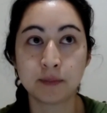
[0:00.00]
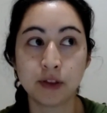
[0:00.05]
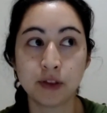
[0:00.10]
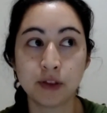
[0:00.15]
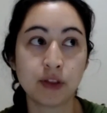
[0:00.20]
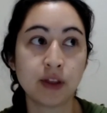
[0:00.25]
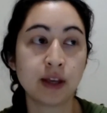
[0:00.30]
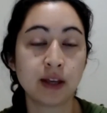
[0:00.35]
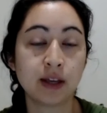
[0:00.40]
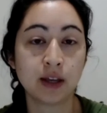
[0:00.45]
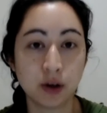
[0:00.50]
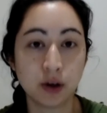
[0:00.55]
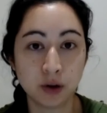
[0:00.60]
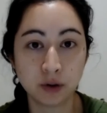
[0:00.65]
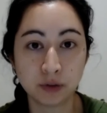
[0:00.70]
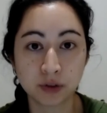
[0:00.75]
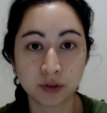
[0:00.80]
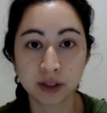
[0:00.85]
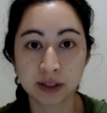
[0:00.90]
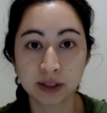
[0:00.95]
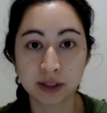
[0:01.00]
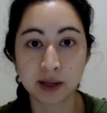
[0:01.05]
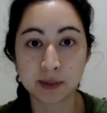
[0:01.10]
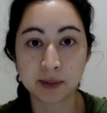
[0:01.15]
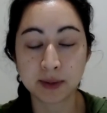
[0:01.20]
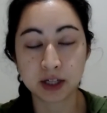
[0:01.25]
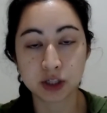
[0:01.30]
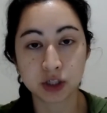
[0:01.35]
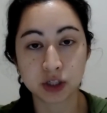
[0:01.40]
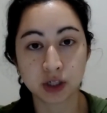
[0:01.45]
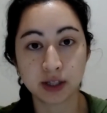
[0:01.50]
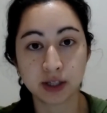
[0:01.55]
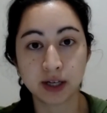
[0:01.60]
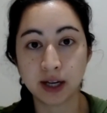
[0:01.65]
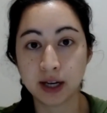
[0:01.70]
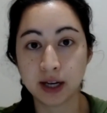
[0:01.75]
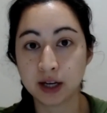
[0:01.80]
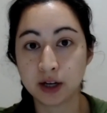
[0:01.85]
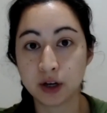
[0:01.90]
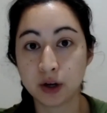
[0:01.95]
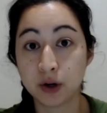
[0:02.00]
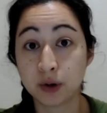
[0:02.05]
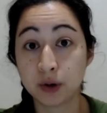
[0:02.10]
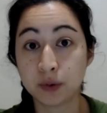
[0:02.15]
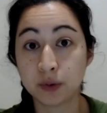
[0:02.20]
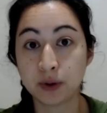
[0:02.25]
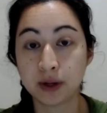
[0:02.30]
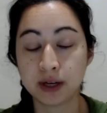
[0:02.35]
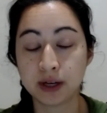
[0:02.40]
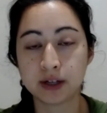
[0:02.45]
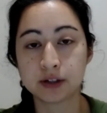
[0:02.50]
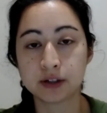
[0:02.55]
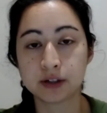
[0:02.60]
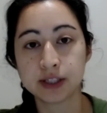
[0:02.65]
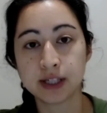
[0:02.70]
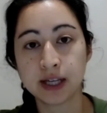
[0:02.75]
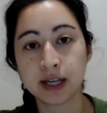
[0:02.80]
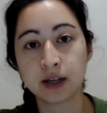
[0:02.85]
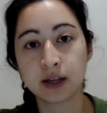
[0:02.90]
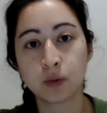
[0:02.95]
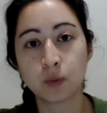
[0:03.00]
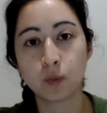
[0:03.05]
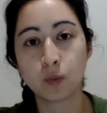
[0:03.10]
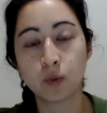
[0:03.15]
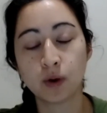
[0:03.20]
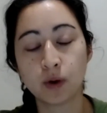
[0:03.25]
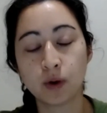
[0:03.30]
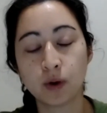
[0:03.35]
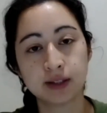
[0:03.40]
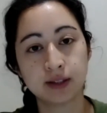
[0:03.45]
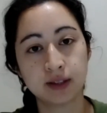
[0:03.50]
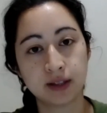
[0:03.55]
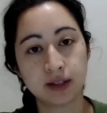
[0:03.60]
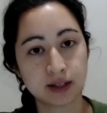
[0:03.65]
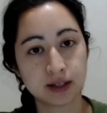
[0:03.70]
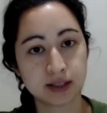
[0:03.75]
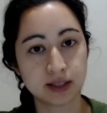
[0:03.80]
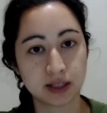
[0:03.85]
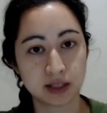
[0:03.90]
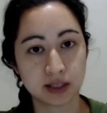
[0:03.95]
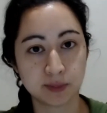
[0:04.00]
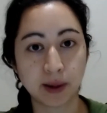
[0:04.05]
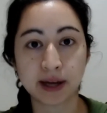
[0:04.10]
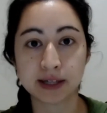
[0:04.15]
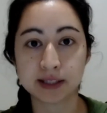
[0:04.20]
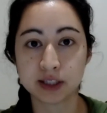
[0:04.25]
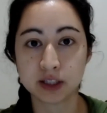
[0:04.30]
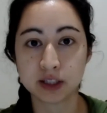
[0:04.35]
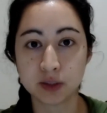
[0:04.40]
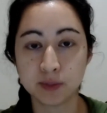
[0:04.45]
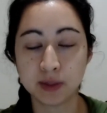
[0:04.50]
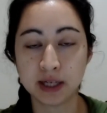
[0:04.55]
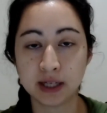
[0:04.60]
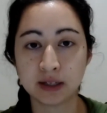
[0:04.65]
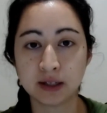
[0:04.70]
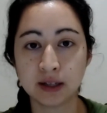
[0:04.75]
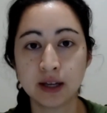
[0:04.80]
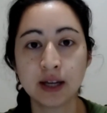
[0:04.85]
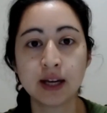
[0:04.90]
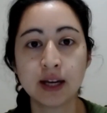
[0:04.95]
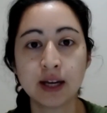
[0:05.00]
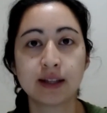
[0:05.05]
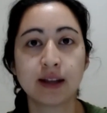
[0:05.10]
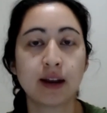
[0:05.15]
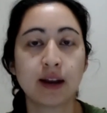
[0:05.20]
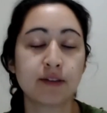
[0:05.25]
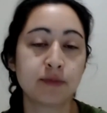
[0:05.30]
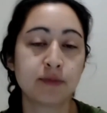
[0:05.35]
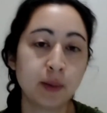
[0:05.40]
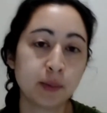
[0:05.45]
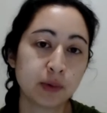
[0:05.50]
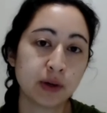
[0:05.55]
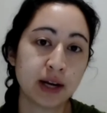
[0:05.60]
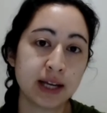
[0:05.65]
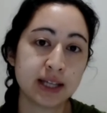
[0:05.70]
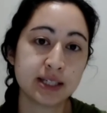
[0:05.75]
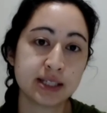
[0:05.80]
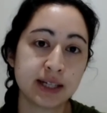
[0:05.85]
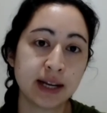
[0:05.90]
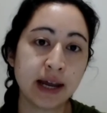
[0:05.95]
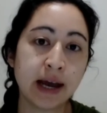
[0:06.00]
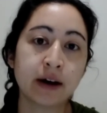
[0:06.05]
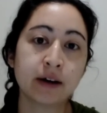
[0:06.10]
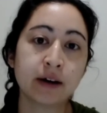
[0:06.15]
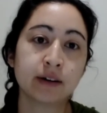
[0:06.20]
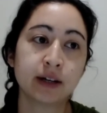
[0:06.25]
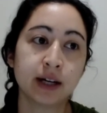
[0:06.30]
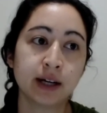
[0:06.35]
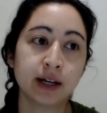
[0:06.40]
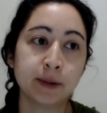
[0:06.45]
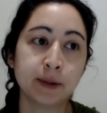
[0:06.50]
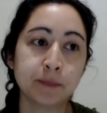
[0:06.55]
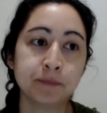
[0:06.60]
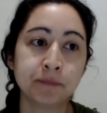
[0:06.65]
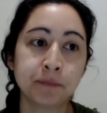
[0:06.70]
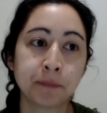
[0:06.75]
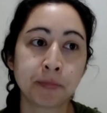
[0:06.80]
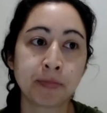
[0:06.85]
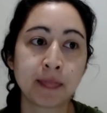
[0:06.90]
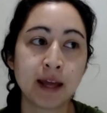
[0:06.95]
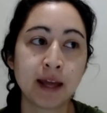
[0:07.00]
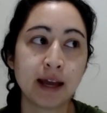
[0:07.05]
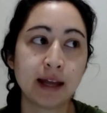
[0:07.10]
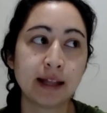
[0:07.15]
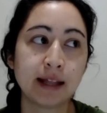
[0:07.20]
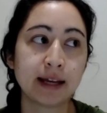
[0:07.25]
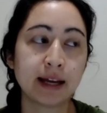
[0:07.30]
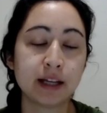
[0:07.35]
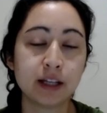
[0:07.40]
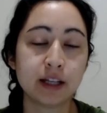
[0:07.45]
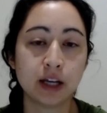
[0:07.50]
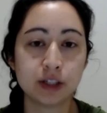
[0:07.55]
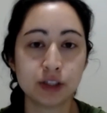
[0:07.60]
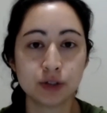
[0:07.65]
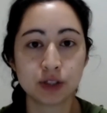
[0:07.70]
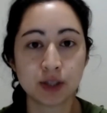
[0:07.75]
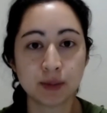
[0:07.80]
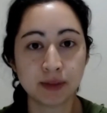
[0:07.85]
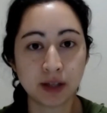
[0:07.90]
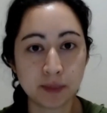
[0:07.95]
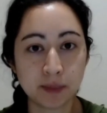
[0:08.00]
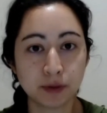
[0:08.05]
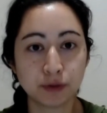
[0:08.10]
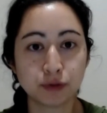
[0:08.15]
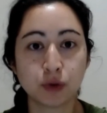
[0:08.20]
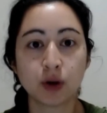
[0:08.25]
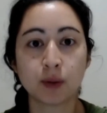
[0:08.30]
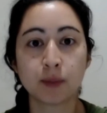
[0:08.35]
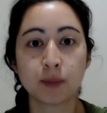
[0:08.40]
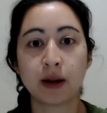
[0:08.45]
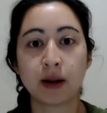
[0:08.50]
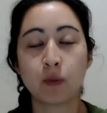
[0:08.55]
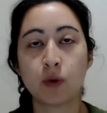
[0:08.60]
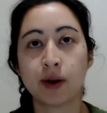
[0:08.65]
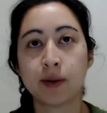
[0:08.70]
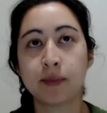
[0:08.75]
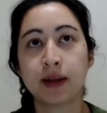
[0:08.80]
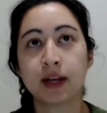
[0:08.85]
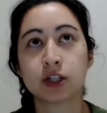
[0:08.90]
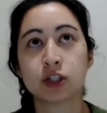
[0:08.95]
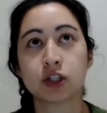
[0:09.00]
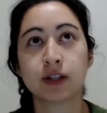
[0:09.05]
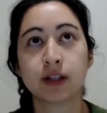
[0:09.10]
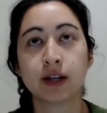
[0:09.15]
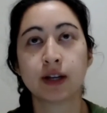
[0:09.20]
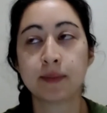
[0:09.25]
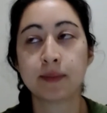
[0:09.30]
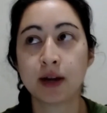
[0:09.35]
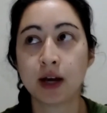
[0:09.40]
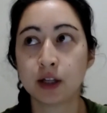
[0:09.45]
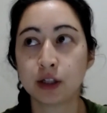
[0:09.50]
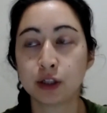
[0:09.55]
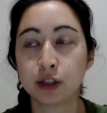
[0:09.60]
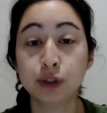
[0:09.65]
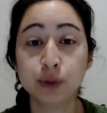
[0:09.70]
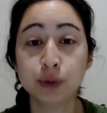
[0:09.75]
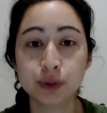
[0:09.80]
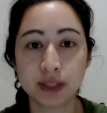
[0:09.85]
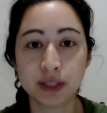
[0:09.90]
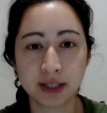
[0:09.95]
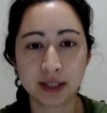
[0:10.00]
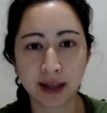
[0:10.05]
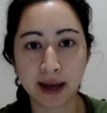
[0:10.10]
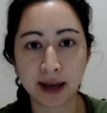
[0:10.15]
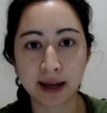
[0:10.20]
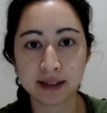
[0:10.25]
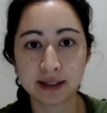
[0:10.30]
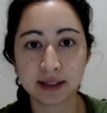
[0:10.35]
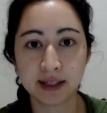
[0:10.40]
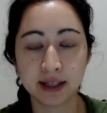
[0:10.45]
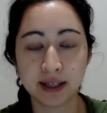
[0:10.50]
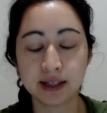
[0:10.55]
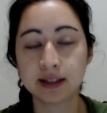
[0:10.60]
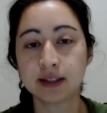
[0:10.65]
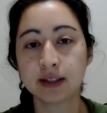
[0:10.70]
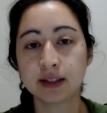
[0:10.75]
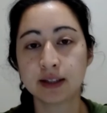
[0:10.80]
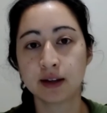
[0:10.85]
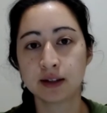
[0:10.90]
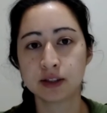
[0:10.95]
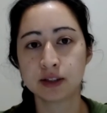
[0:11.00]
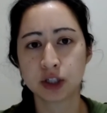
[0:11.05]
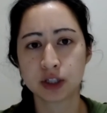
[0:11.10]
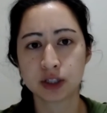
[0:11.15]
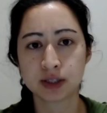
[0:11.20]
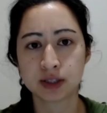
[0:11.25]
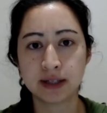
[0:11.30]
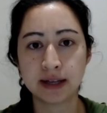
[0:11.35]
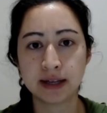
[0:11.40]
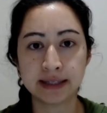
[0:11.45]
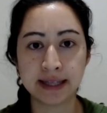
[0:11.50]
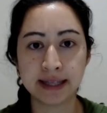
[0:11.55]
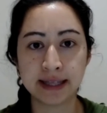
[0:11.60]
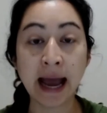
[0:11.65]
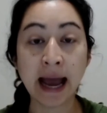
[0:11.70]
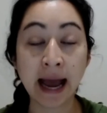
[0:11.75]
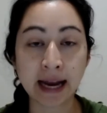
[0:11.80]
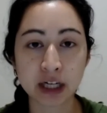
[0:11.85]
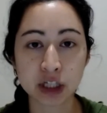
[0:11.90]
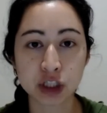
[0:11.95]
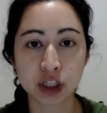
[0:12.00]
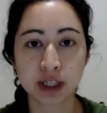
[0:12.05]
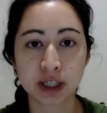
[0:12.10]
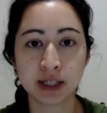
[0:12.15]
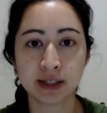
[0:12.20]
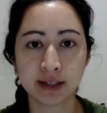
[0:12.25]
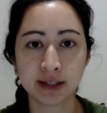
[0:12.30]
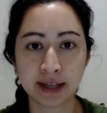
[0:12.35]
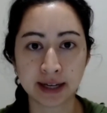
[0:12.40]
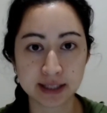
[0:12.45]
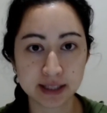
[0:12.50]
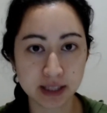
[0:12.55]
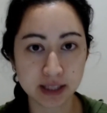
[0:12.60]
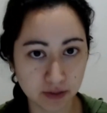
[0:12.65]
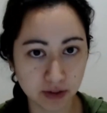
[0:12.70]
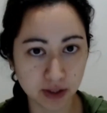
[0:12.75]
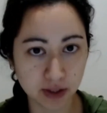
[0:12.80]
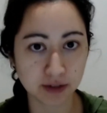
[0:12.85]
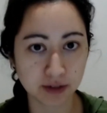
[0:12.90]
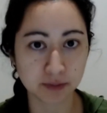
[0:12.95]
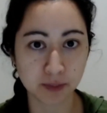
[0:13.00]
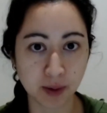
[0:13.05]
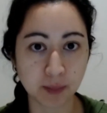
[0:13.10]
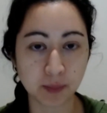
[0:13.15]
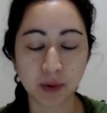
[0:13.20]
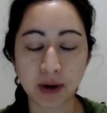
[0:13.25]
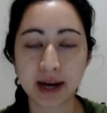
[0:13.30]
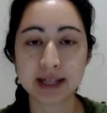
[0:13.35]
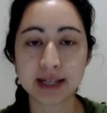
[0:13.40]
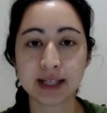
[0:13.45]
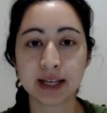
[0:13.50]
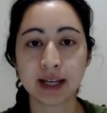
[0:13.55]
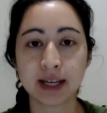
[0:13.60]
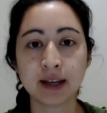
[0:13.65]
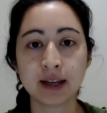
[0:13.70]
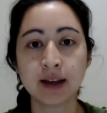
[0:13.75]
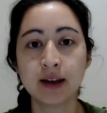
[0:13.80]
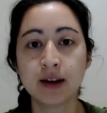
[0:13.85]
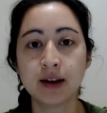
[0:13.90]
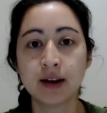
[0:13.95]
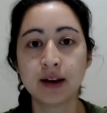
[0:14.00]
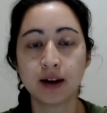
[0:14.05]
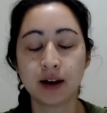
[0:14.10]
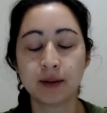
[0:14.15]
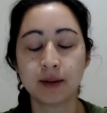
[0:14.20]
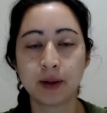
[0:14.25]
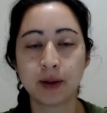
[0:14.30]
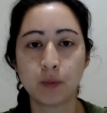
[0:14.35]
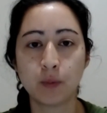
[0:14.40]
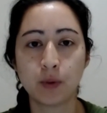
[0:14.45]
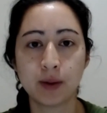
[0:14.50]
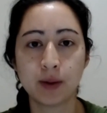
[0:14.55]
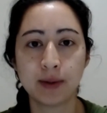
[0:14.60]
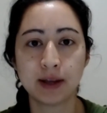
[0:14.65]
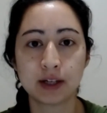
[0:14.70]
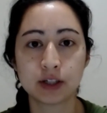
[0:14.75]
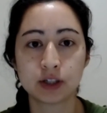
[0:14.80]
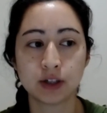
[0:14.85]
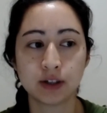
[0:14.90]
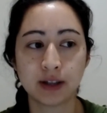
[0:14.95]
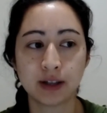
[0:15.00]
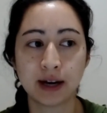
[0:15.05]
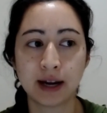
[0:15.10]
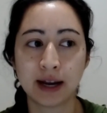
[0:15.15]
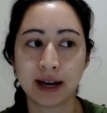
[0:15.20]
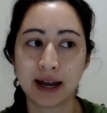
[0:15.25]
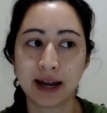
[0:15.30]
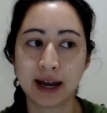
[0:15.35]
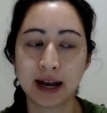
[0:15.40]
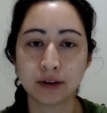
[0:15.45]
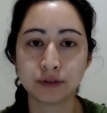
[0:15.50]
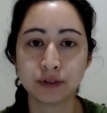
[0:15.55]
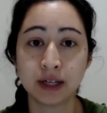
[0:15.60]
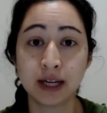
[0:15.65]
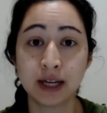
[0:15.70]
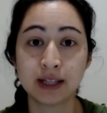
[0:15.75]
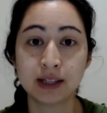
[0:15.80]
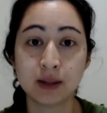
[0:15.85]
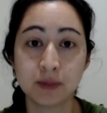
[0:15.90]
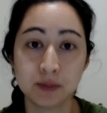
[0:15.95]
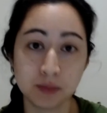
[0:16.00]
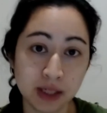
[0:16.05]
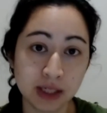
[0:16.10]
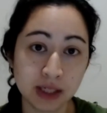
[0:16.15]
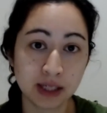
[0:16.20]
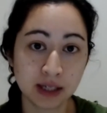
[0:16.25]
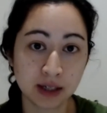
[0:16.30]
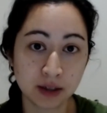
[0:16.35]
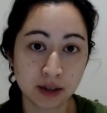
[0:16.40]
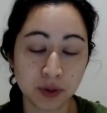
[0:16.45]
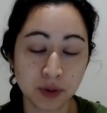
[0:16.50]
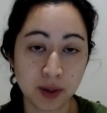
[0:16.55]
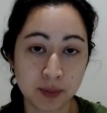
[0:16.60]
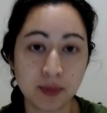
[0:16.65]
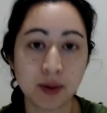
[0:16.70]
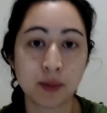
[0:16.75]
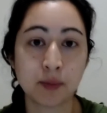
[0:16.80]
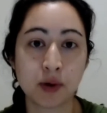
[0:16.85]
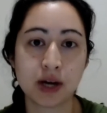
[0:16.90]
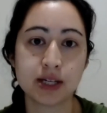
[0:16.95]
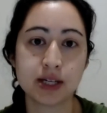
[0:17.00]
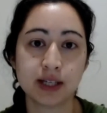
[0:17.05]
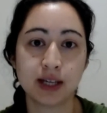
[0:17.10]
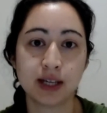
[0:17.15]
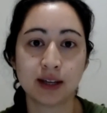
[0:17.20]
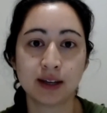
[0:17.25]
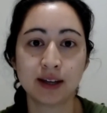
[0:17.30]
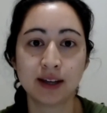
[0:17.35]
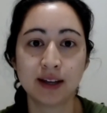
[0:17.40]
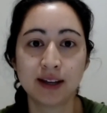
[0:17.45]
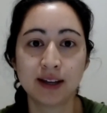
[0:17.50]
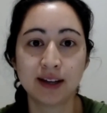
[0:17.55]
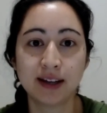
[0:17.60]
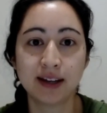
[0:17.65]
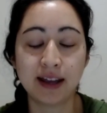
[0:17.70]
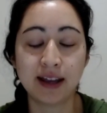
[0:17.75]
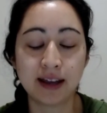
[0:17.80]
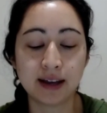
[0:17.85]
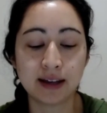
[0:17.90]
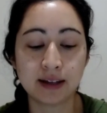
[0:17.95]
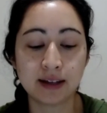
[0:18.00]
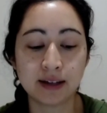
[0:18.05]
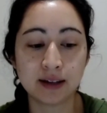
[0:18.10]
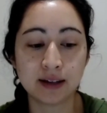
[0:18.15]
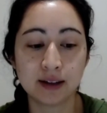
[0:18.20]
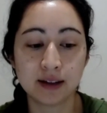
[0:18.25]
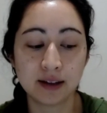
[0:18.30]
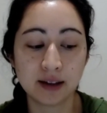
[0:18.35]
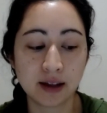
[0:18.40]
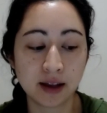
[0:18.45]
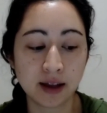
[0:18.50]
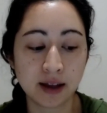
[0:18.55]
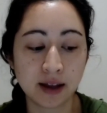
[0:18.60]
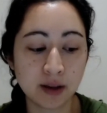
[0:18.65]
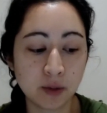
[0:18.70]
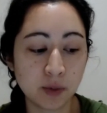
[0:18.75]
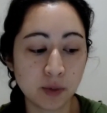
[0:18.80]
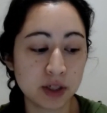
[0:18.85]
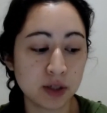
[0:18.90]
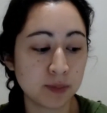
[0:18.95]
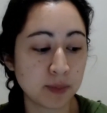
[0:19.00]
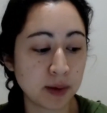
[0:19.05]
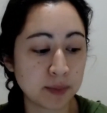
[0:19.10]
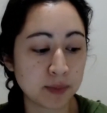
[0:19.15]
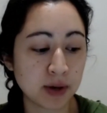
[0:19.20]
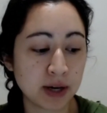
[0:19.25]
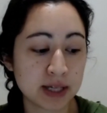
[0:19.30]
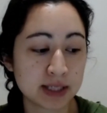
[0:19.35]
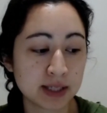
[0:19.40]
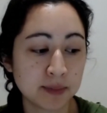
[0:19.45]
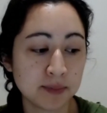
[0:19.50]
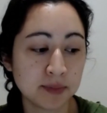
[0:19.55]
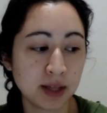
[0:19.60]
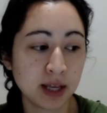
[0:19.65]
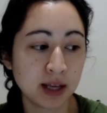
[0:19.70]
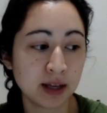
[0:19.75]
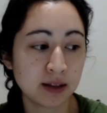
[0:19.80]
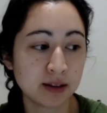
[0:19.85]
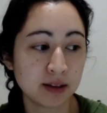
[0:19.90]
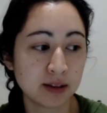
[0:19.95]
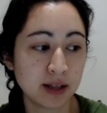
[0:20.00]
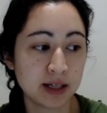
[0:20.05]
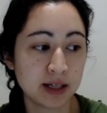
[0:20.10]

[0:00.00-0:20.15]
think it over and like make sure that I know and understand what does this passage mean that I've memorized now. Like I do some of that before, but I want to make sure that I'm not losing that in just the action and the activity of memorizing. I want to make sure that I have the meaning of what I'm memorizing. And again, when you memorize something,